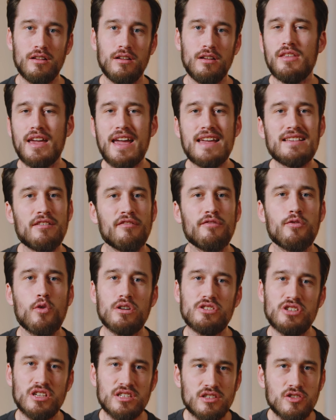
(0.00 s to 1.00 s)
The A7 IV
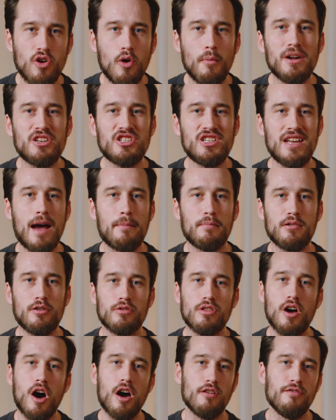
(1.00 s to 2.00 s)
is just so much snappier
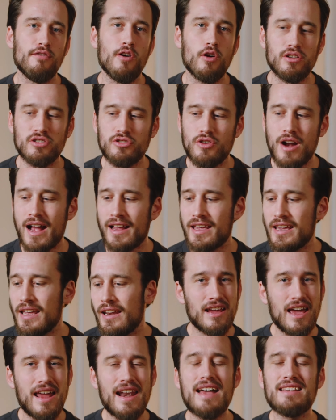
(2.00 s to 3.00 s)
with autofocus tracking
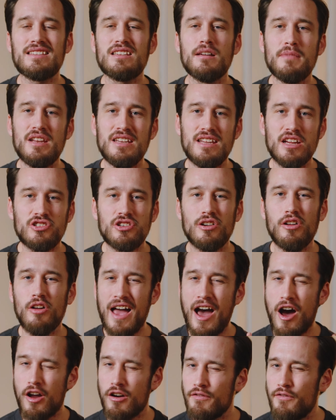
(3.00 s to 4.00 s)
and has some additional
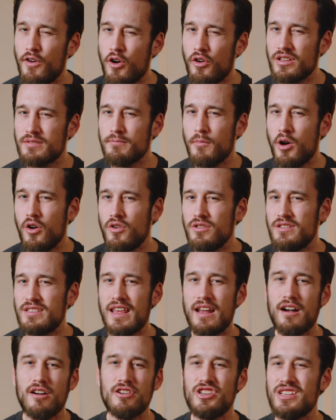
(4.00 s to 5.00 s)
autofocus modes
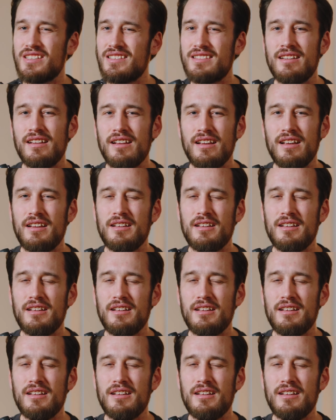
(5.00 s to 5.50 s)
that are just,